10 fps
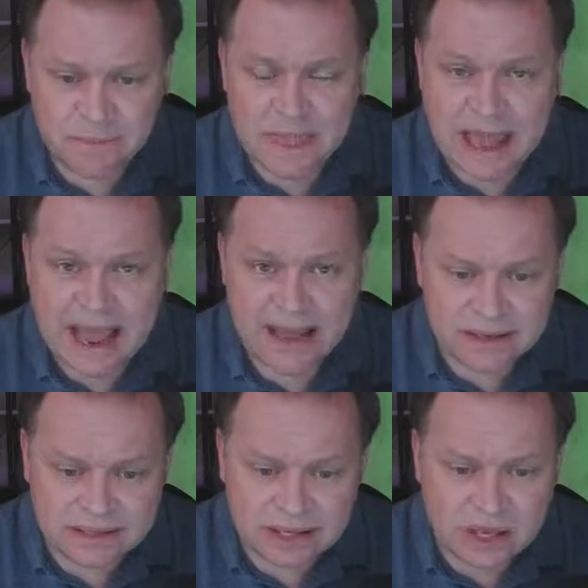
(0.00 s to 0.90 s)

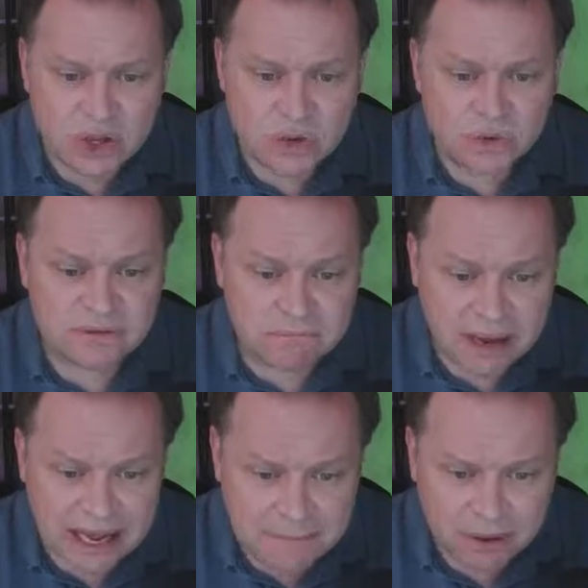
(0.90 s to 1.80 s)
Alice can use
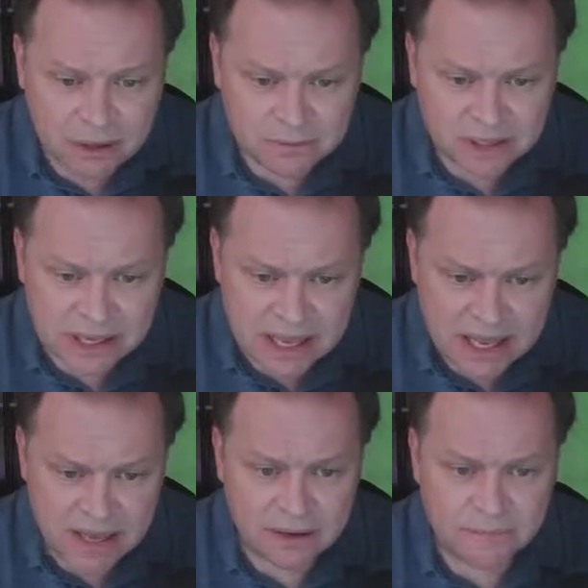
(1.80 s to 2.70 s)
my public
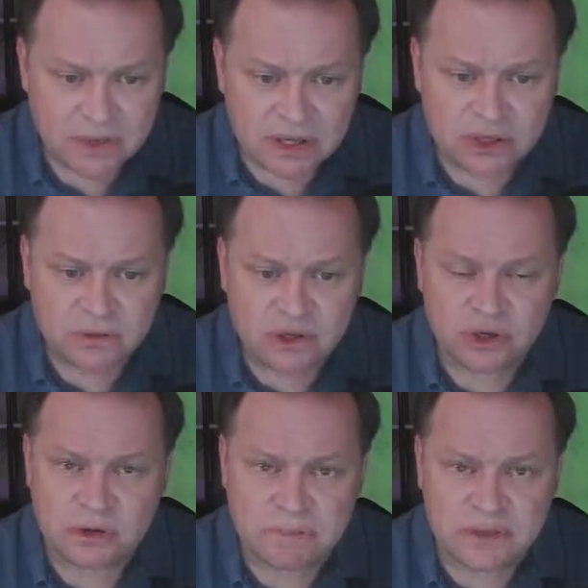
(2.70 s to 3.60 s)
key to
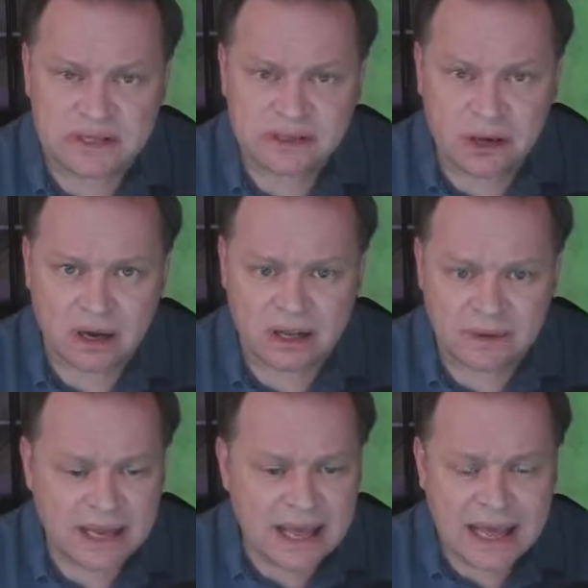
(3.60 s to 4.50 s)
encrypt this
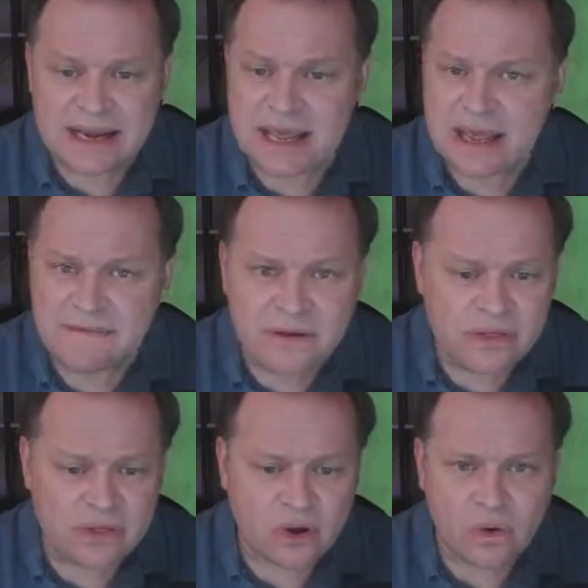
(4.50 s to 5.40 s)
document. And
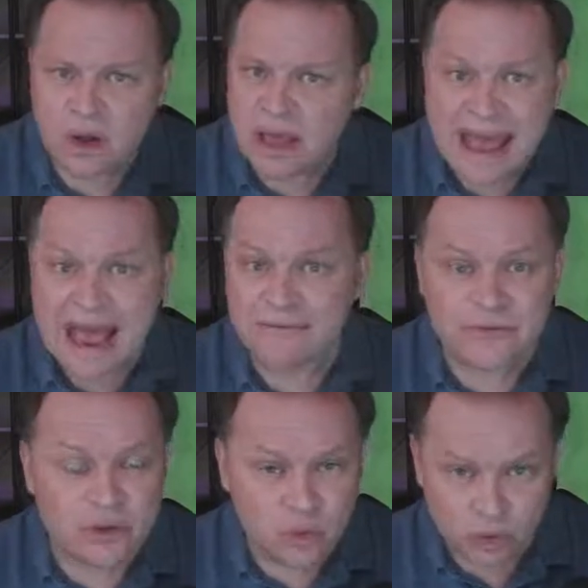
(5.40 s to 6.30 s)
even though half
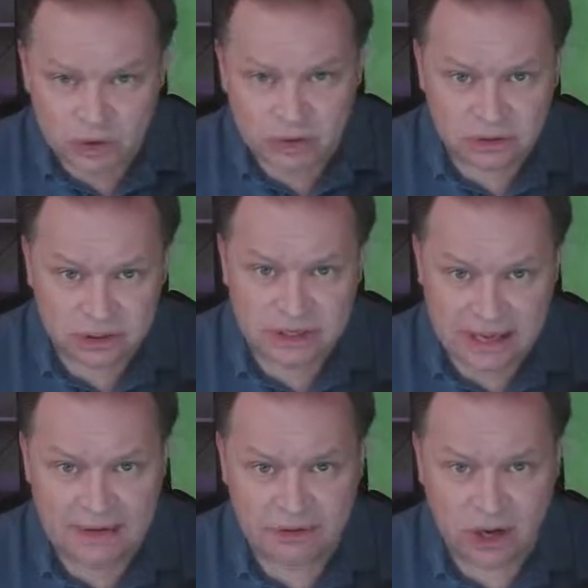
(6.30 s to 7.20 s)
the world could
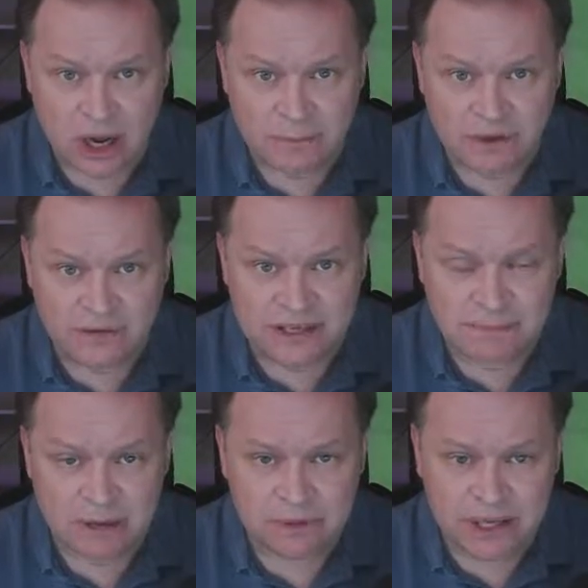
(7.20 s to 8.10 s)
have a copy of this
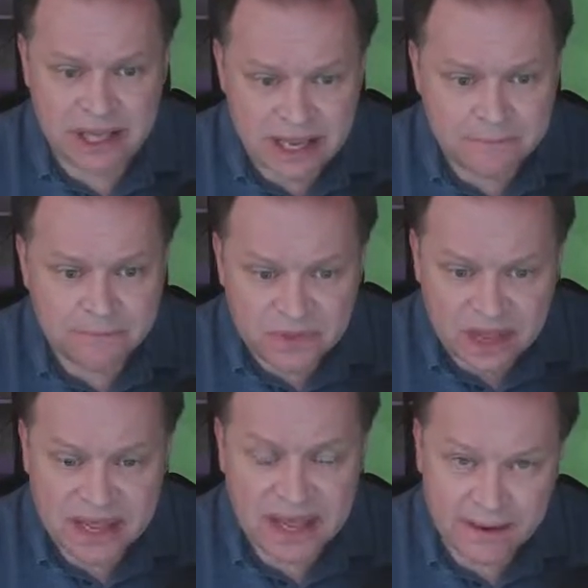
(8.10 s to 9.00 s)
public key,
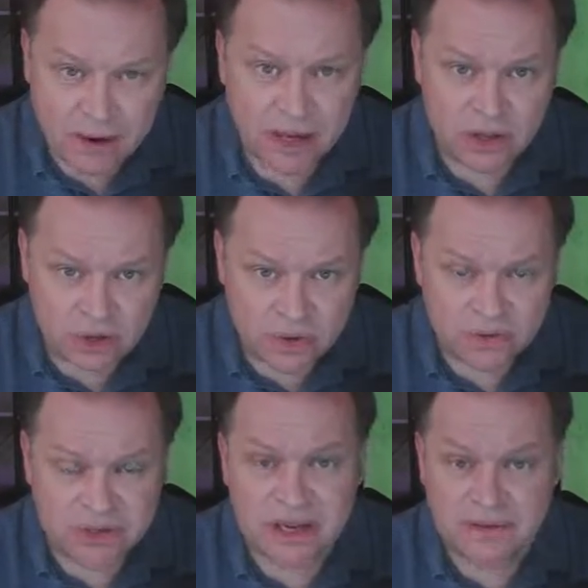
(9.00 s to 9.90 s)
they cannot
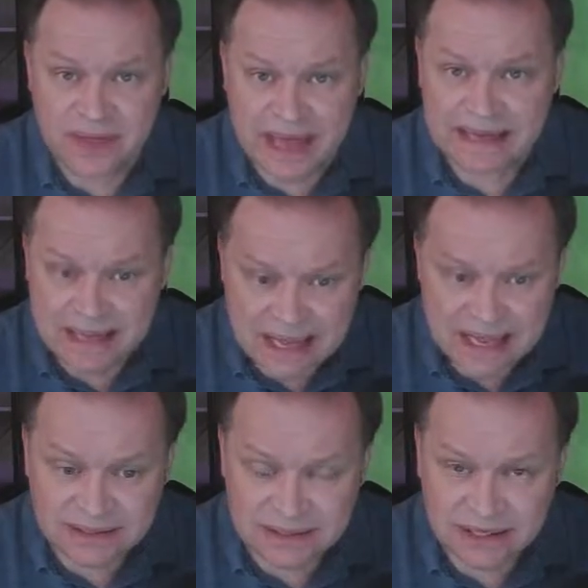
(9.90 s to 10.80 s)
use that
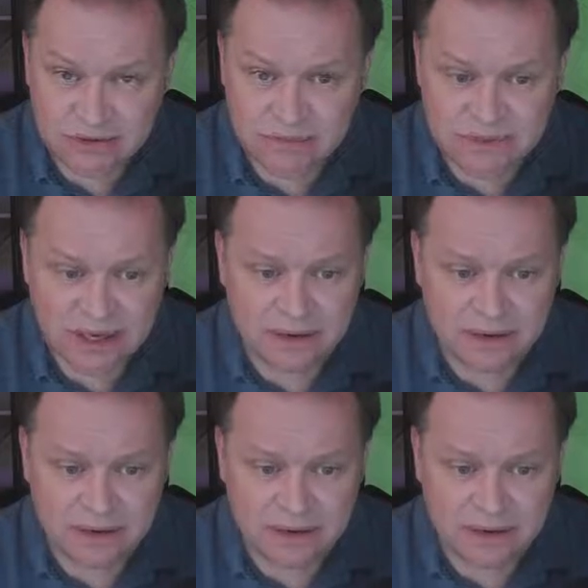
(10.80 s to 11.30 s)
key to decrypt it.